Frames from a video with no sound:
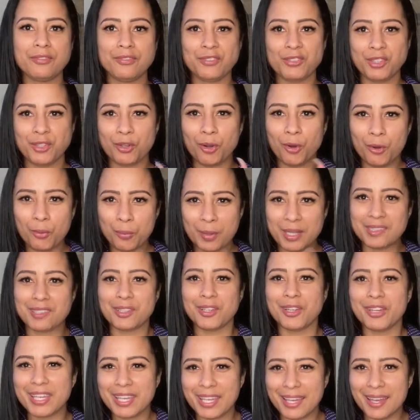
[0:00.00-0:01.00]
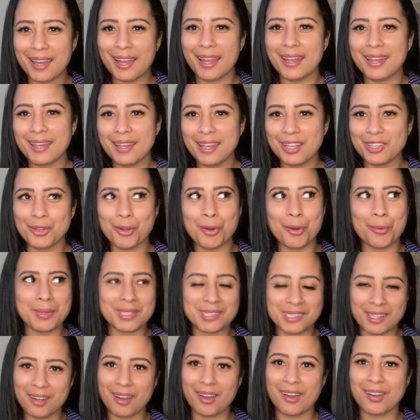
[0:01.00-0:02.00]
you're always looking at it, and you always
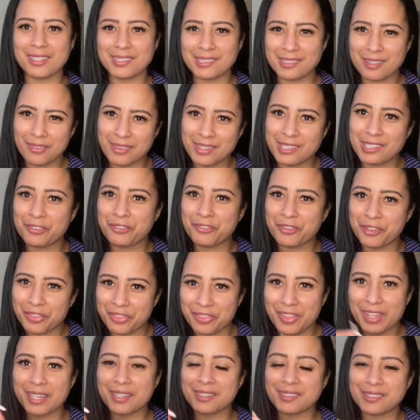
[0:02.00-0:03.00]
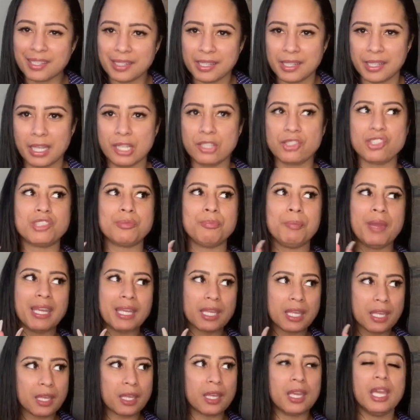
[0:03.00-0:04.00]
glance at the different things on it, and just
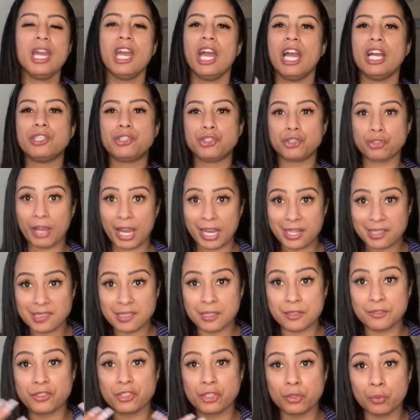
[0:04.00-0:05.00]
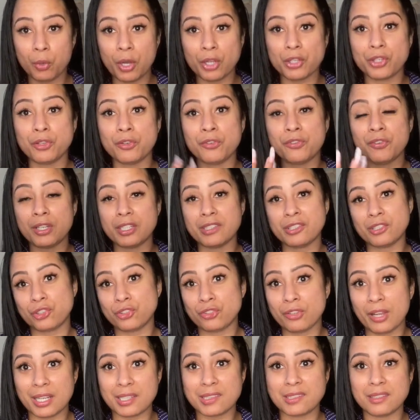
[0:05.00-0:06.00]
make it attractive to what you feel is
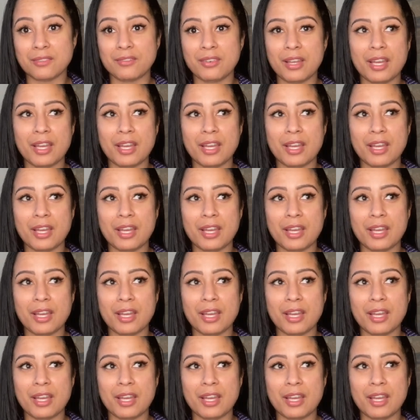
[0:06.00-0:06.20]
attractive.